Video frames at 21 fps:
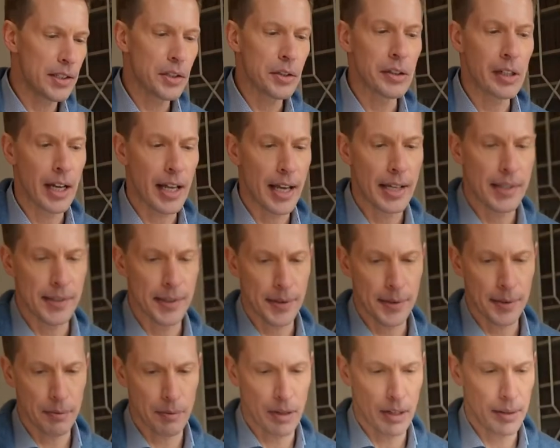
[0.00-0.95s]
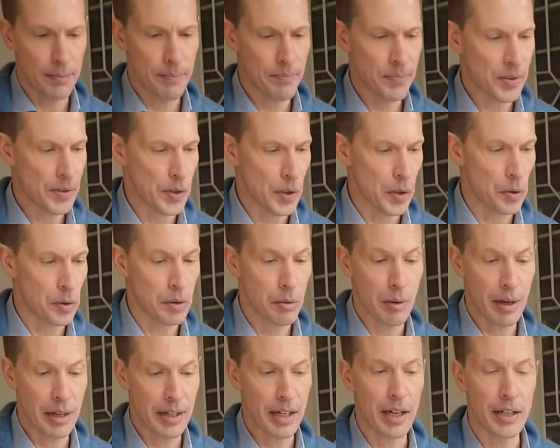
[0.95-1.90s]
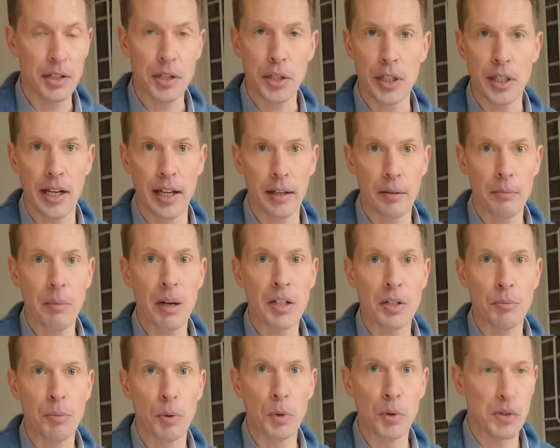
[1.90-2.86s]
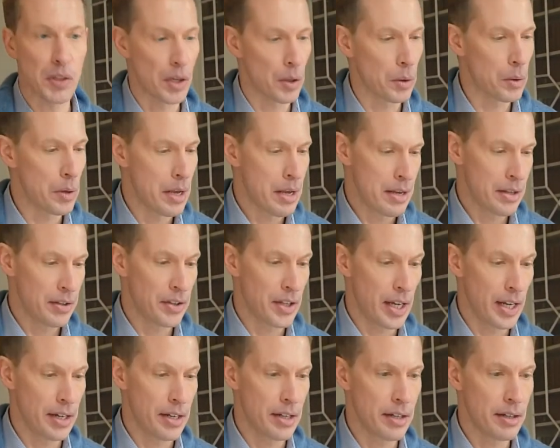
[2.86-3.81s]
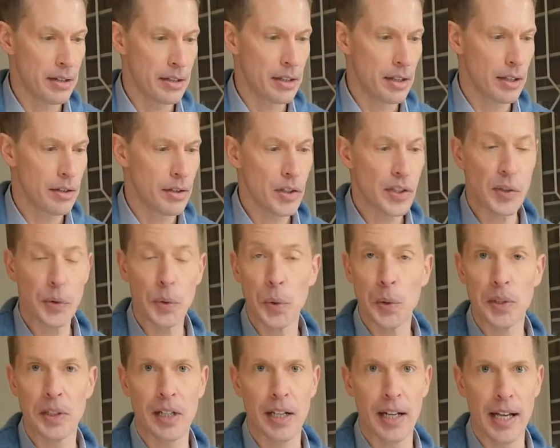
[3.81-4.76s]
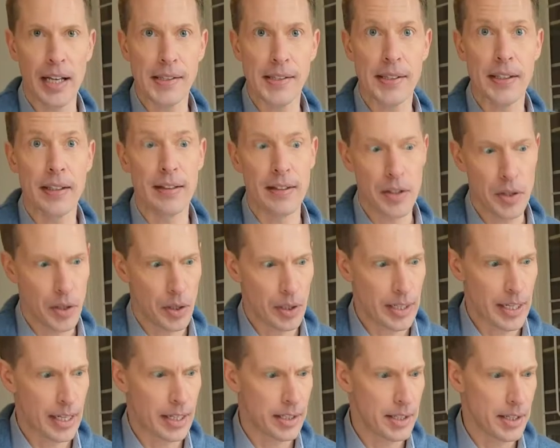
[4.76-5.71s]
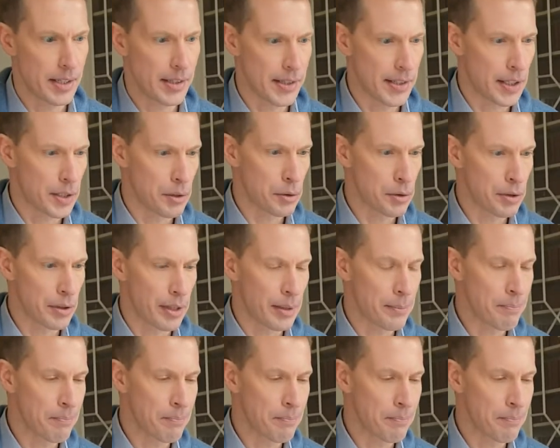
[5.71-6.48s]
to glaze as well, so quite hygienic, much more so than salt glaze in the early 18th century.